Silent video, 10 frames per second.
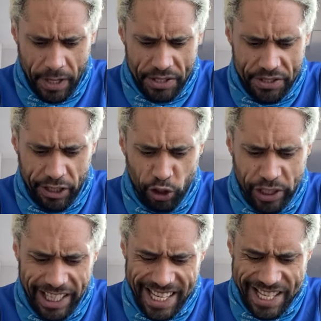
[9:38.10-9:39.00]
So
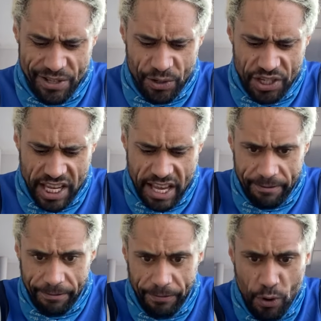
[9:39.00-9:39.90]
looking into
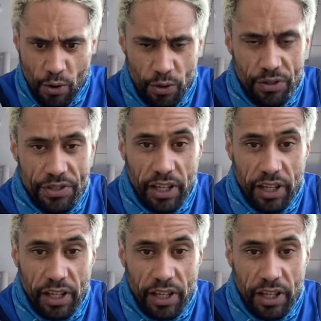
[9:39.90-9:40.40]
GM food,